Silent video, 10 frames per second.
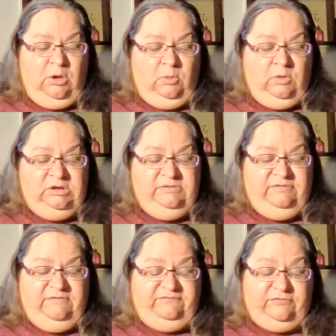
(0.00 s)
One of
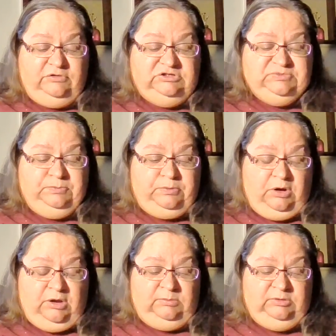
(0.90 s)
the first
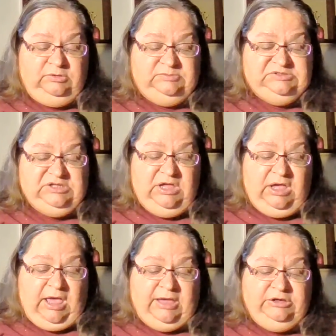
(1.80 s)
problems
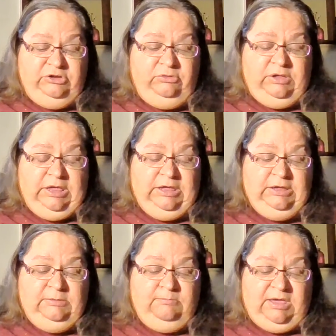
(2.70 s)
the new
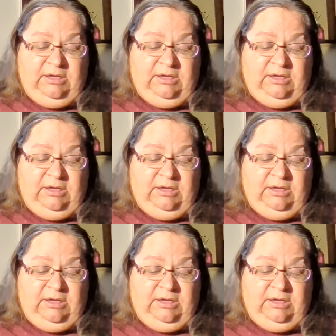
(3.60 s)
king